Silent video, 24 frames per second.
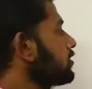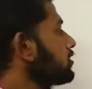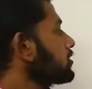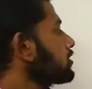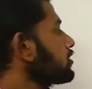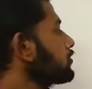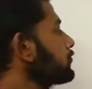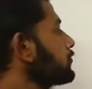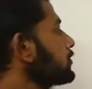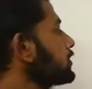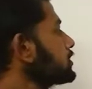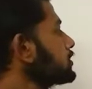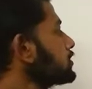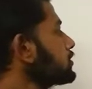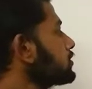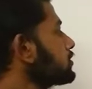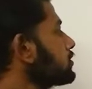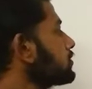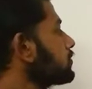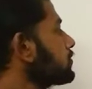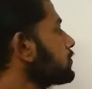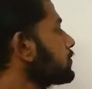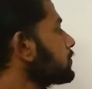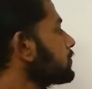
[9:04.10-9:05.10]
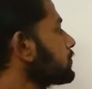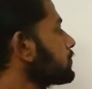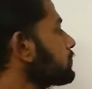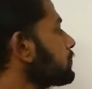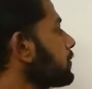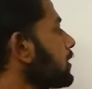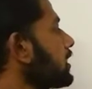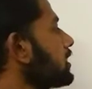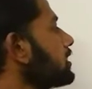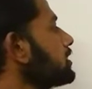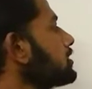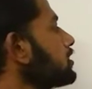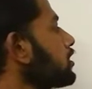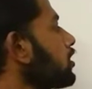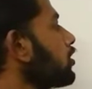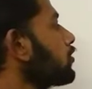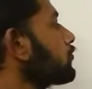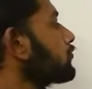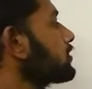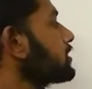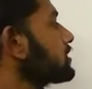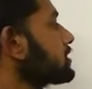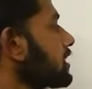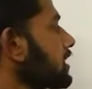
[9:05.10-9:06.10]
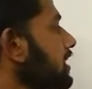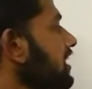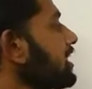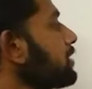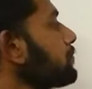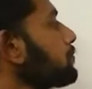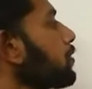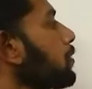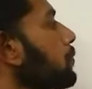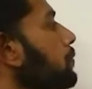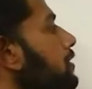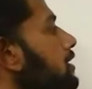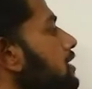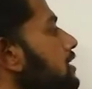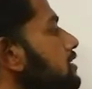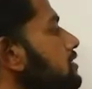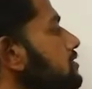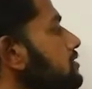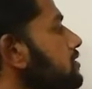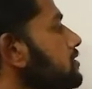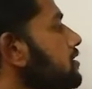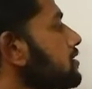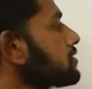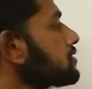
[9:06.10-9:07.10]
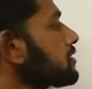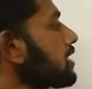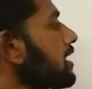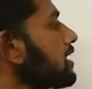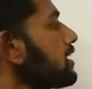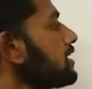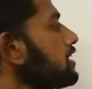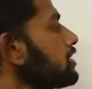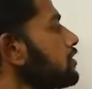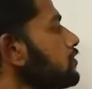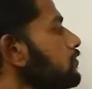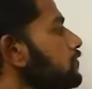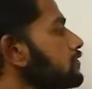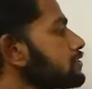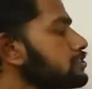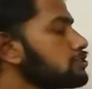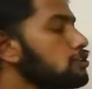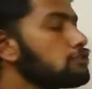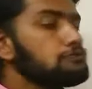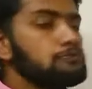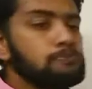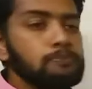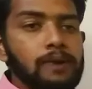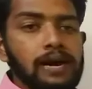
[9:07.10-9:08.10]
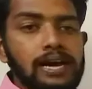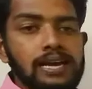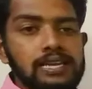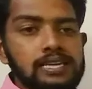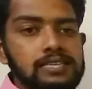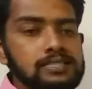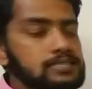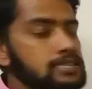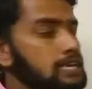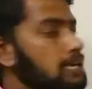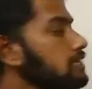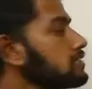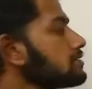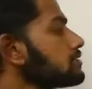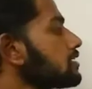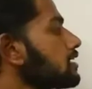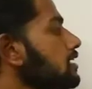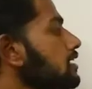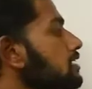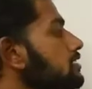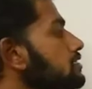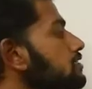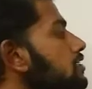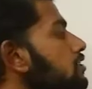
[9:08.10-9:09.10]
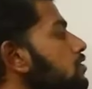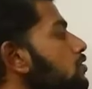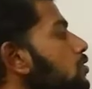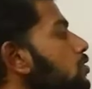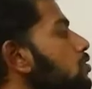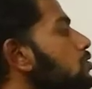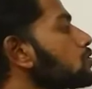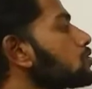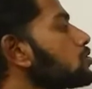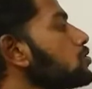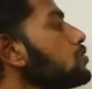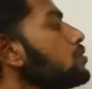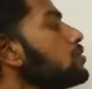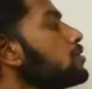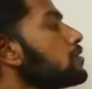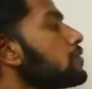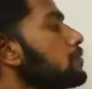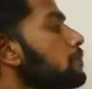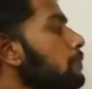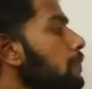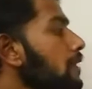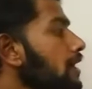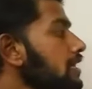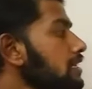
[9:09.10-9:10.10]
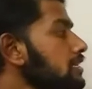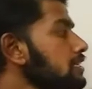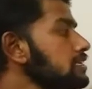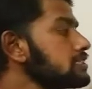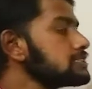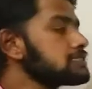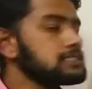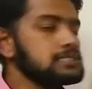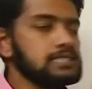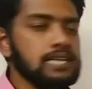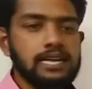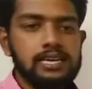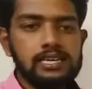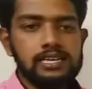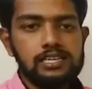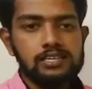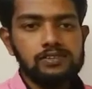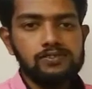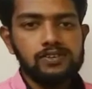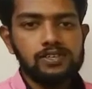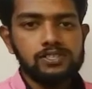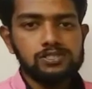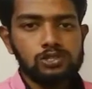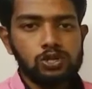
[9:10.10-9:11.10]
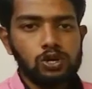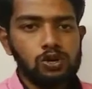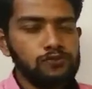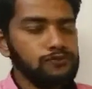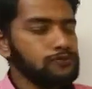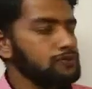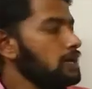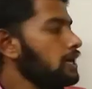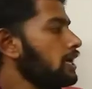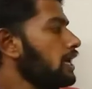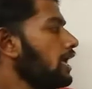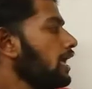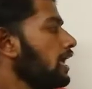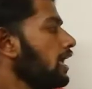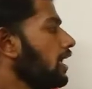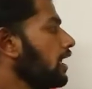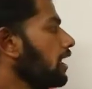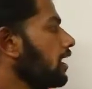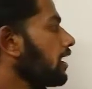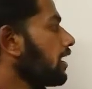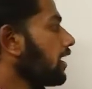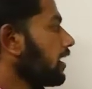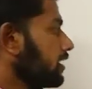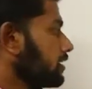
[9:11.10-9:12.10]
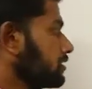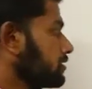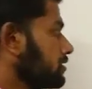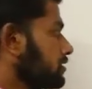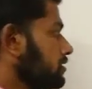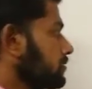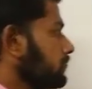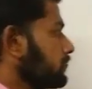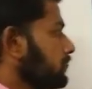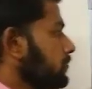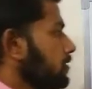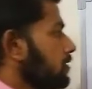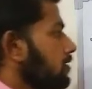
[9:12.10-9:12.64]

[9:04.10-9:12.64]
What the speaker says: The first part of the second property is sine inverse of minus x is equal to minus sine inverse of x.